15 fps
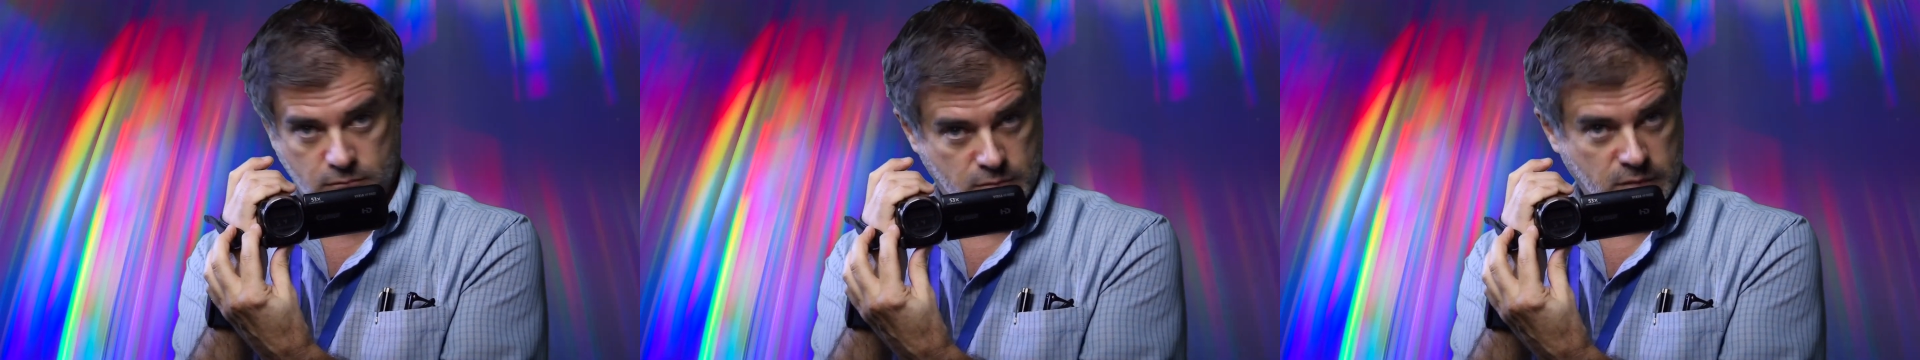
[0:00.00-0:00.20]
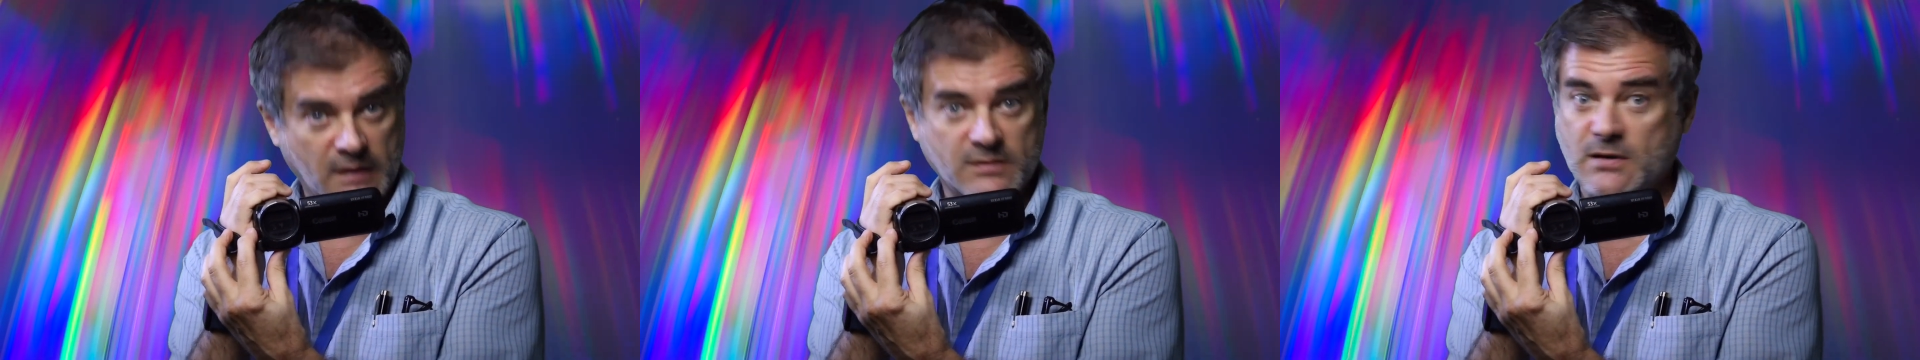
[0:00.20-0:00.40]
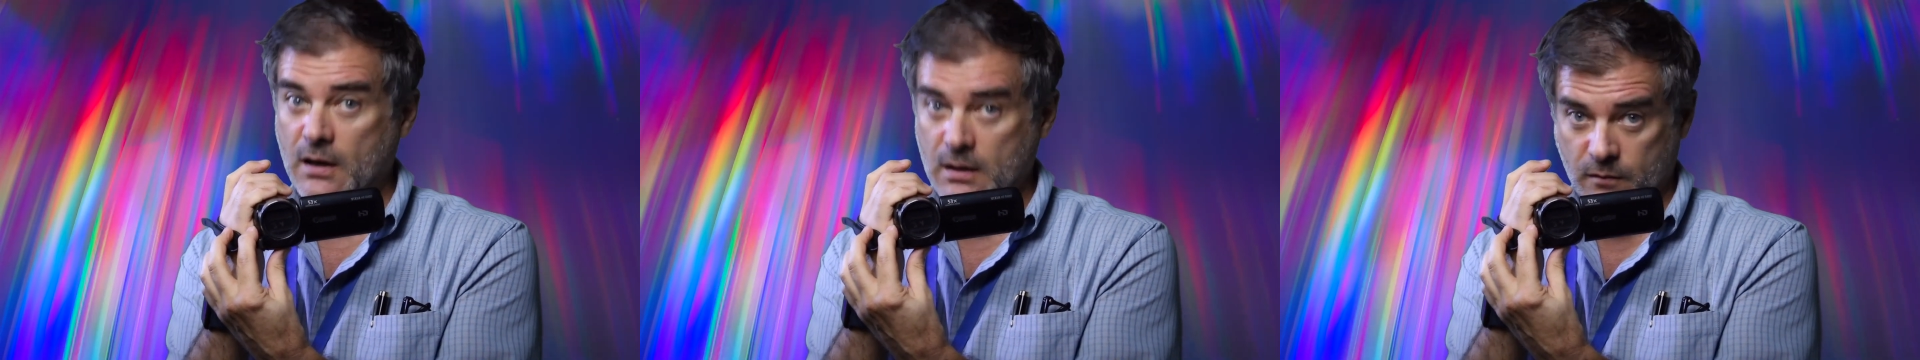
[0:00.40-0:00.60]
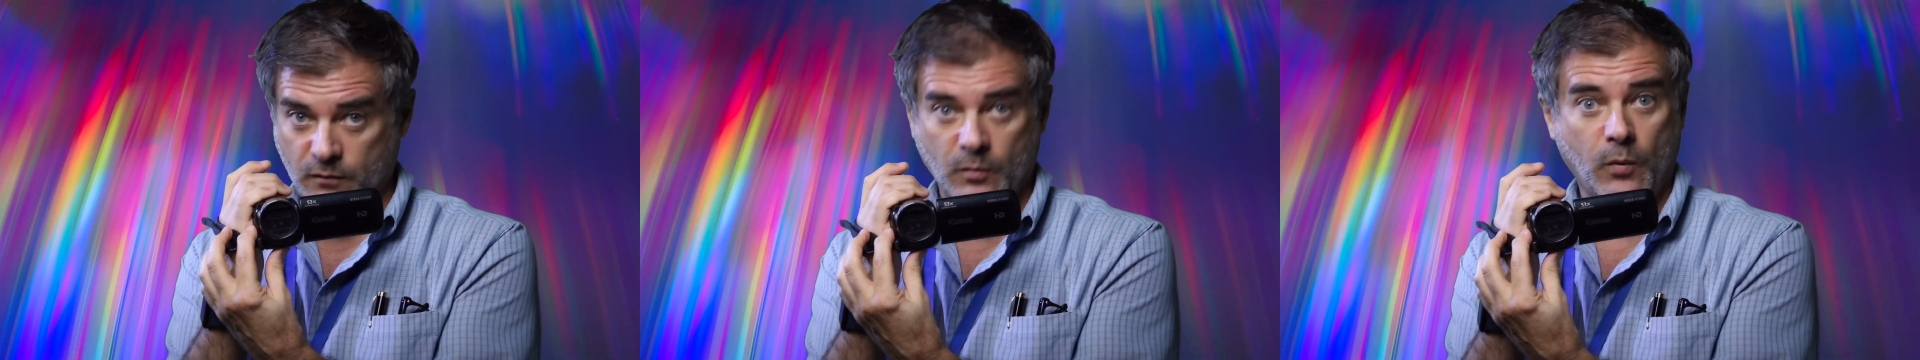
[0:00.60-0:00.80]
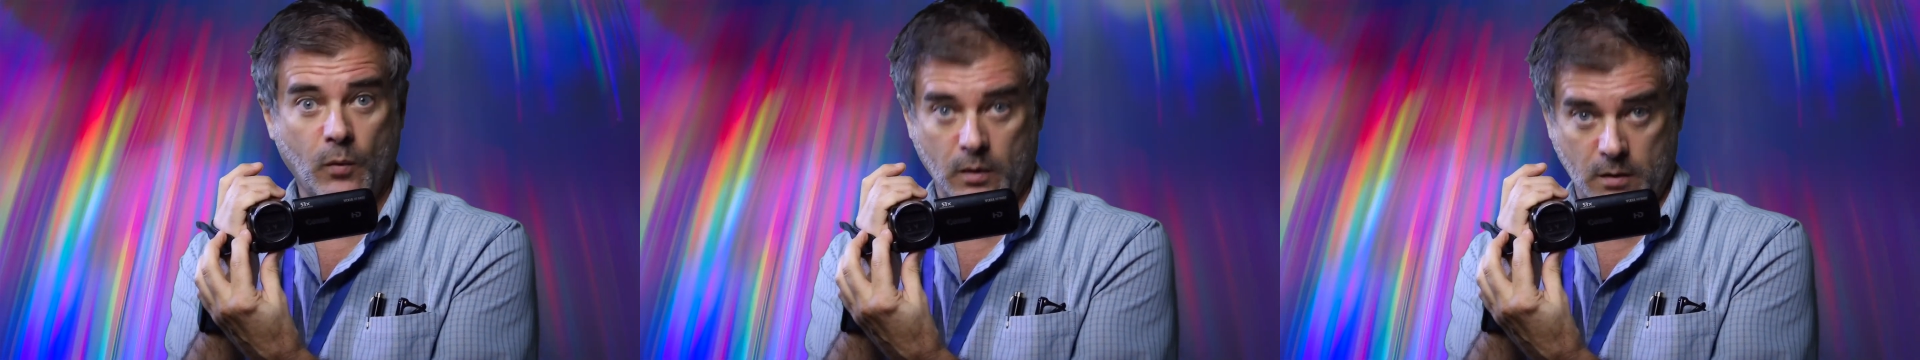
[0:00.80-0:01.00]
That's kind of
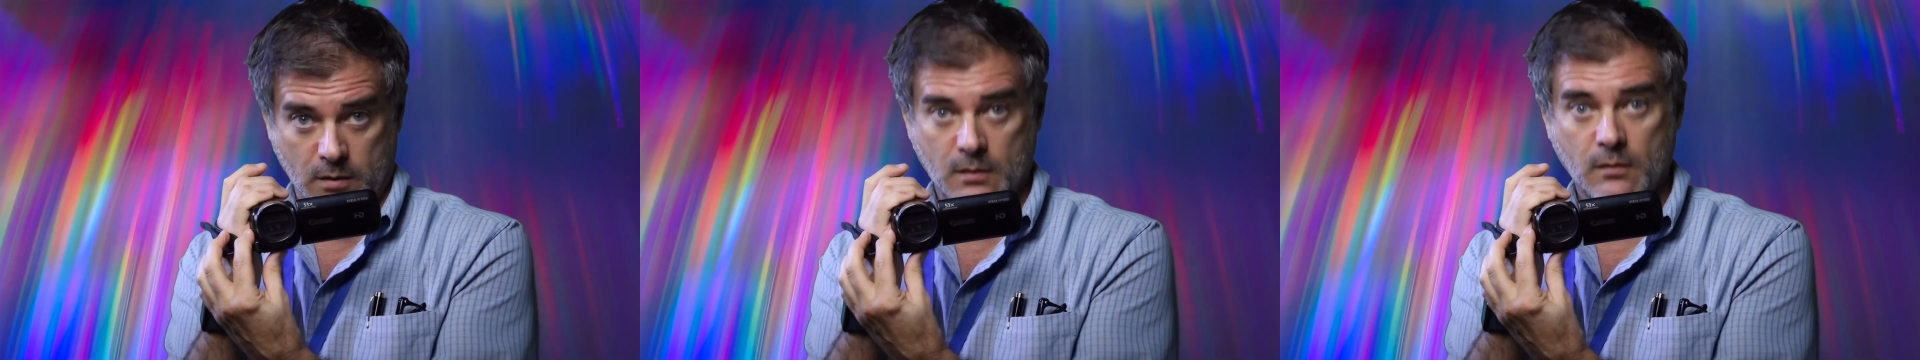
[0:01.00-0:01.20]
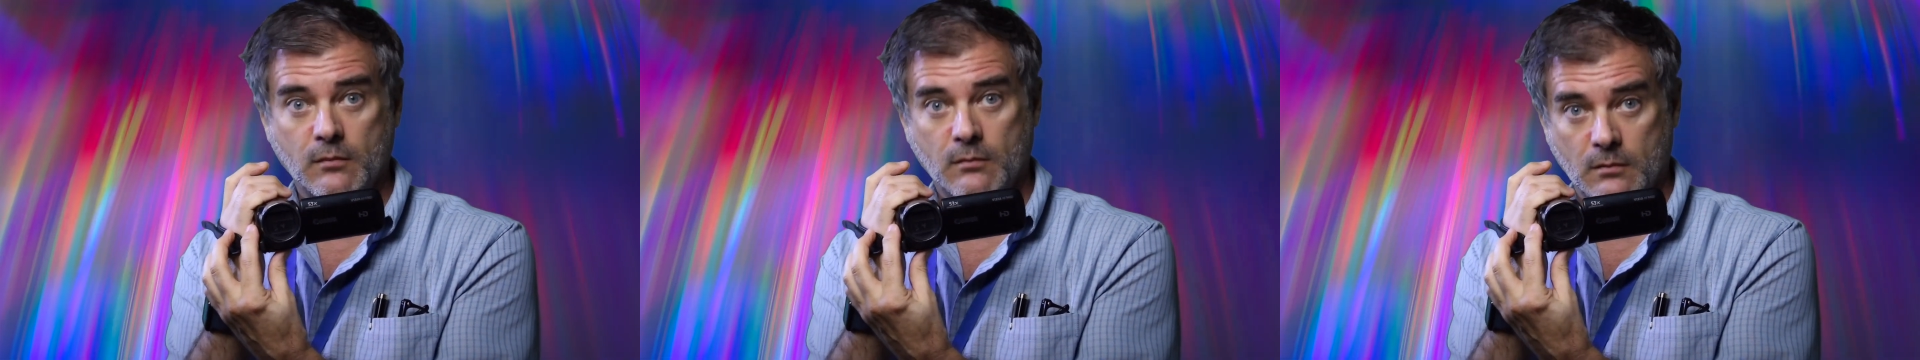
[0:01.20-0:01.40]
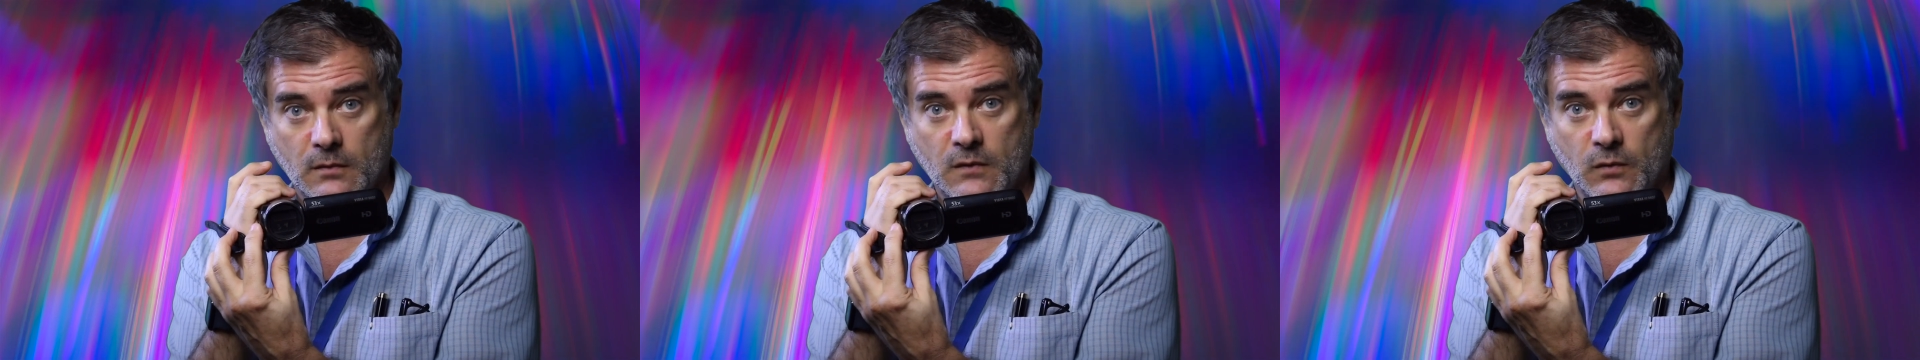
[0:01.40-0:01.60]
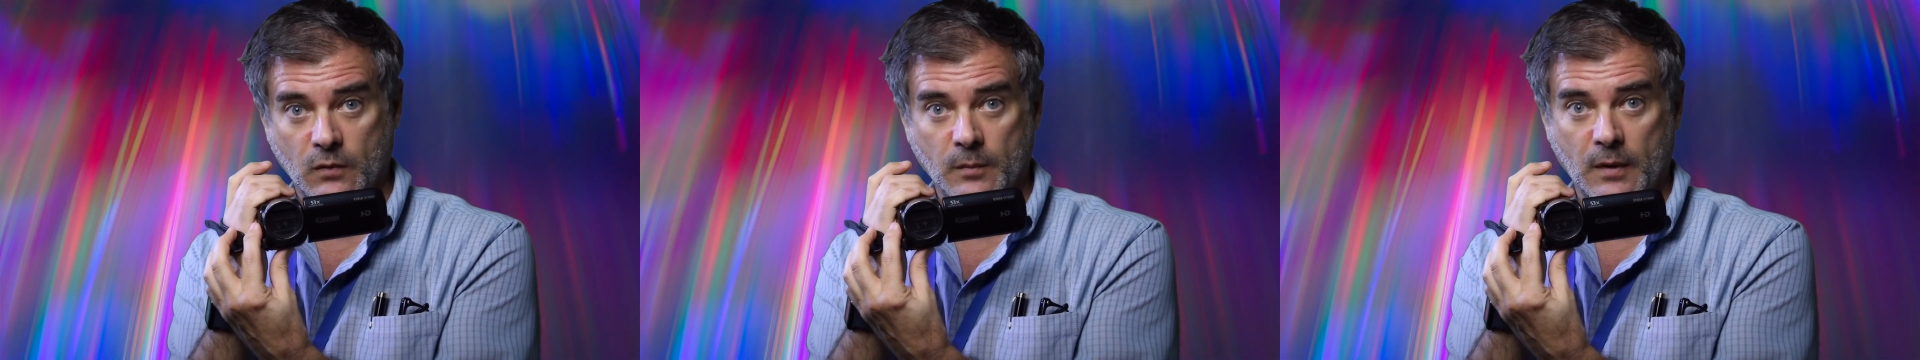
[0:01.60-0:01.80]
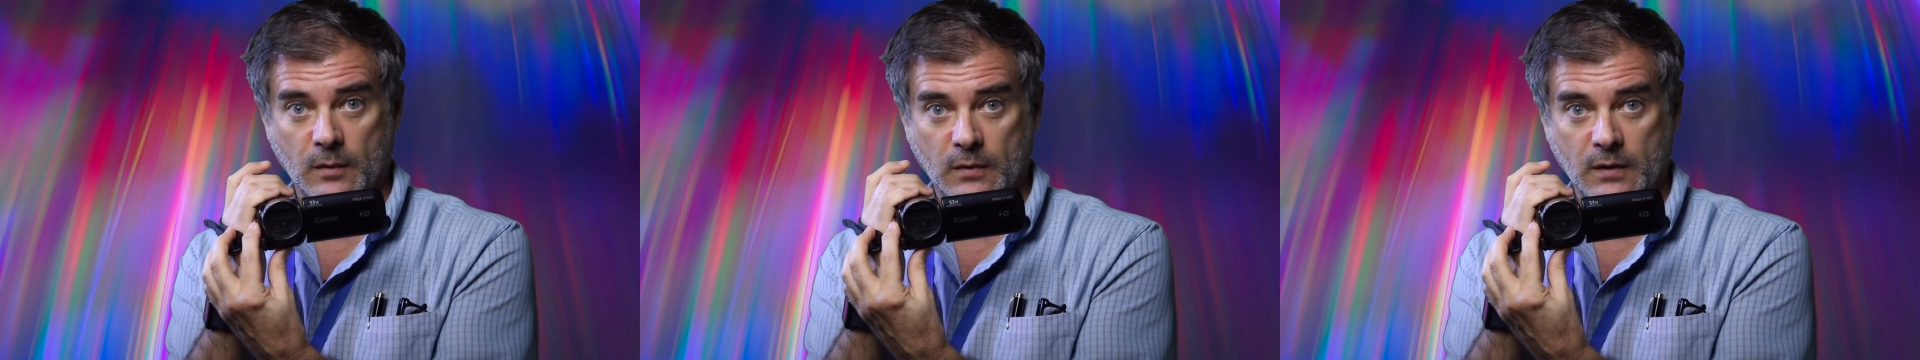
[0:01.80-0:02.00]
important to
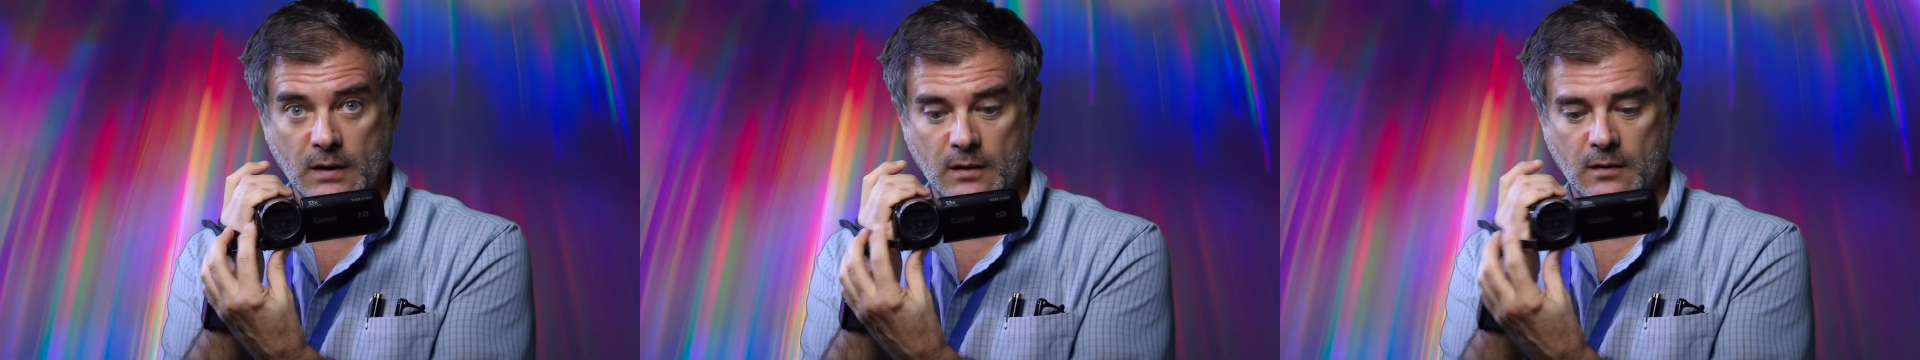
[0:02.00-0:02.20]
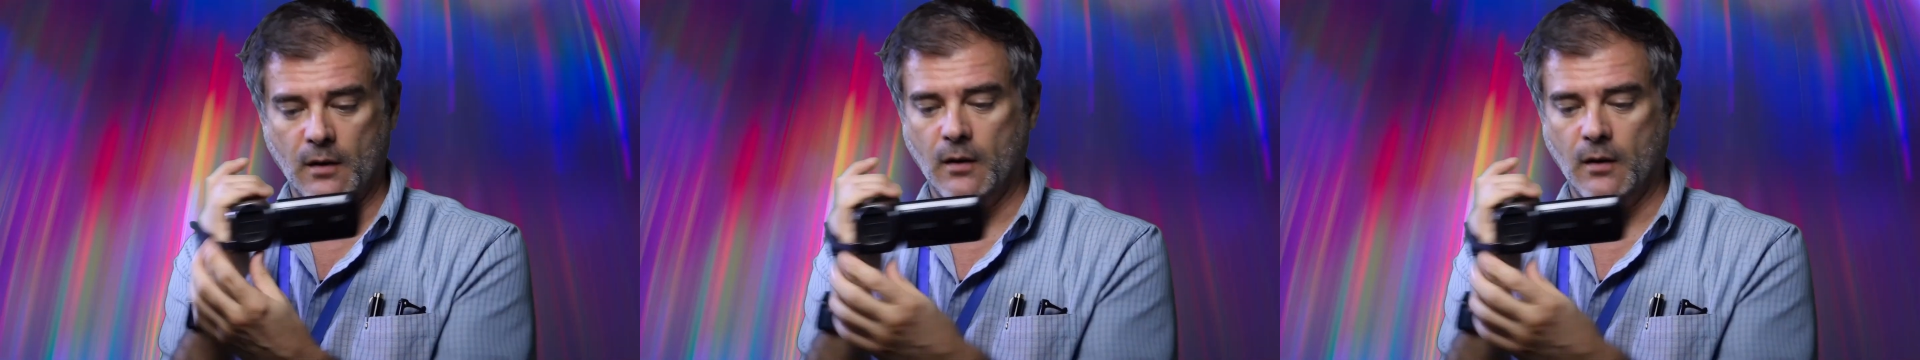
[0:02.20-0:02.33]
remember that.